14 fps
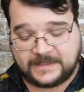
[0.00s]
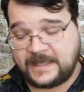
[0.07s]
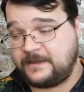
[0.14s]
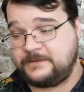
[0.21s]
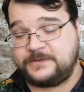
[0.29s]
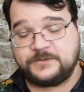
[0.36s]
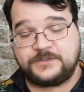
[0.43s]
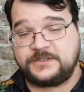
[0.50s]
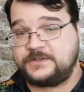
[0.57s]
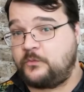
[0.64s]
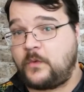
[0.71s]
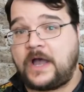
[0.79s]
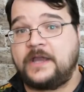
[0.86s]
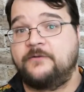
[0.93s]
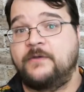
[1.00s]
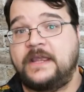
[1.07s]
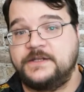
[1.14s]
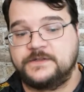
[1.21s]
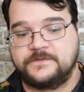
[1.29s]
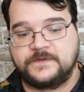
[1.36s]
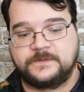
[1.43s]
there's just a wide
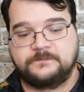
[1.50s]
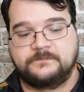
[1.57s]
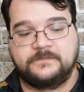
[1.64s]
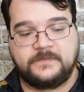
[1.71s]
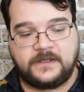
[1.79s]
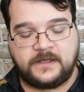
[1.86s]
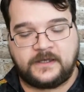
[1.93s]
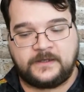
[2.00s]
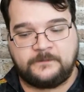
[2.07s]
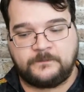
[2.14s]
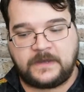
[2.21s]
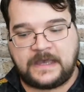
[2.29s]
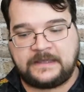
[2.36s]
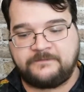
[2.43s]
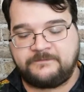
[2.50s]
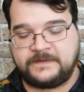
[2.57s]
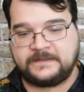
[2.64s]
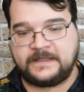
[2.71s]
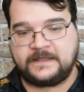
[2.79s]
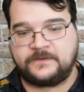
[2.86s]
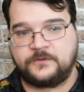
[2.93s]
range of them. I
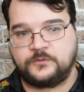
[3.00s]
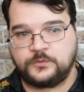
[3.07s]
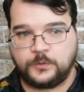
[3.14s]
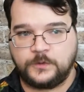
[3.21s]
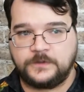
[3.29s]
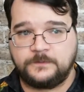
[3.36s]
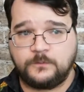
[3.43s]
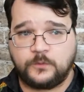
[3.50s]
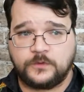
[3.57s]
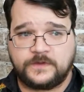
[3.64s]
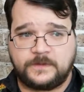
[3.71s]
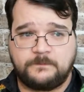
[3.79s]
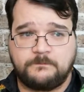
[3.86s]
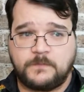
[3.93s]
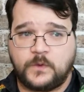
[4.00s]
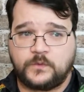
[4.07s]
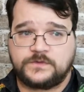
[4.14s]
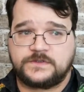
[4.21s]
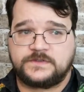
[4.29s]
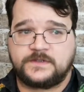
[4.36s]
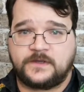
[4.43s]
feel like the Druid, more than
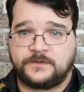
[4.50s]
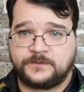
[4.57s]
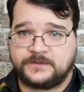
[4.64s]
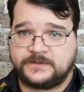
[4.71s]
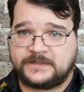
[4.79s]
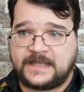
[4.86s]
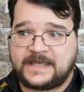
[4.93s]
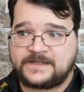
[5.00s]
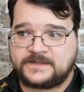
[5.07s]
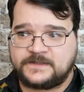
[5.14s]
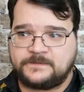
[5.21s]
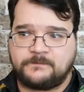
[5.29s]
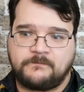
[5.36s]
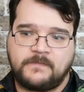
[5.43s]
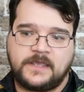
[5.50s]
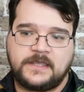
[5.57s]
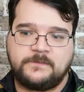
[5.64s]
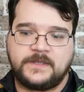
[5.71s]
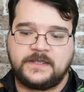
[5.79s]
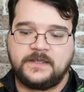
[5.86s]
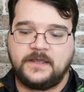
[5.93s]
most other classes,
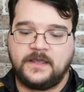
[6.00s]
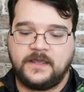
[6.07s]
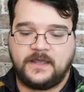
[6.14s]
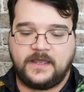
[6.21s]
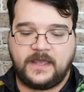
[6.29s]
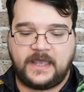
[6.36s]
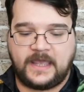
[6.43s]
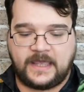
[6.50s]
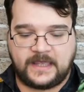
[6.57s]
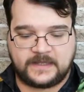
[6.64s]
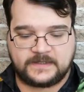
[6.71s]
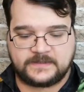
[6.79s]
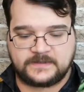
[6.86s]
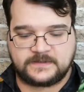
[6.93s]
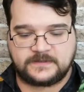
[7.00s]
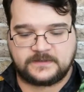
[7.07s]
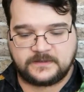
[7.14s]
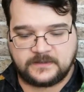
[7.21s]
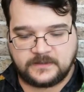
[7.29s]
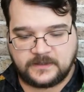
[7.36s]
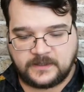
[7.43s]
maybe has
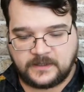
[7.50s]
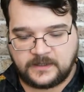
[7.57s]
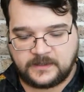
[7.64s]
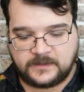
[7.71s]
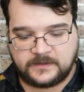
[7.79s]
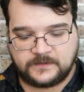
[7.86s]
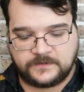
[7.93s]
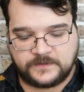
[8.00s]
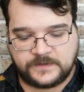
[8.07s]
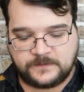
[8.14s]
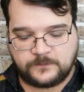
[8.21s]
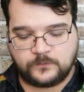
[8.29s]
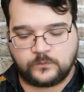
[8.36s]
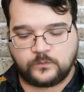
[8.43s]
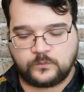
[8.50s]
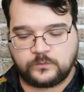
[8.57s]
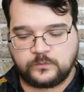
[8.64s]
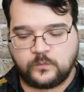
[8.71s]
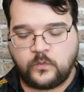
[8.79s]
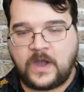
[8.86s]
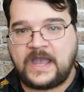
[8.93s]
the
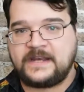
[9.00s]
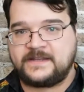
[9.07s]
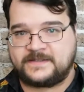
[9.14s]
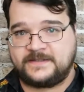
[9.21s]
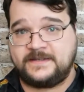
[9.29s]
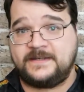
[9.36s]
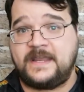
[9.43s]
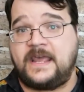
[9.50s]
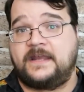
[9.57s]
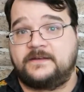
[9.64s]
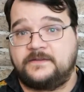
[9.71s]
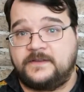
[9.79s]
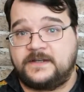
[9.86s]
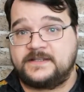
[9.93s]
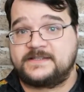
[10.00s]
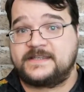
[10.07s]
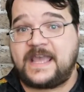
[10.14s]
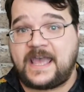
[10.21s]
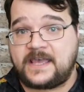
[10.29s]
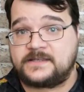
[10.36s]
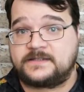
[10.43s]
widest net that it's
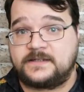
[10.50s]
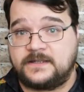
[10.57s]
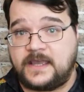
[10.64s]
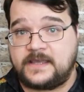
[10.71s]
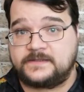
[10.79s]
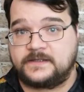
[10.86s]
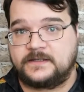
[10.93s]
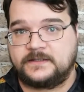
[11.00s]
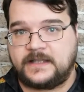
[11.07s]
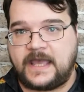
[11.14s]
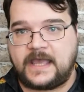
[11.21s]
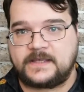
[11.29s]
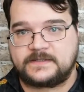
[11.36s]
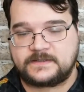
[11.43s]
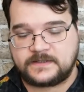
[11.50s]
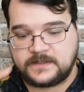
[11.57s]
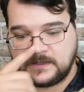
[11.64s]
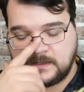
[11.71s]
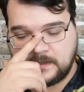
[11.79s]
casting as a class.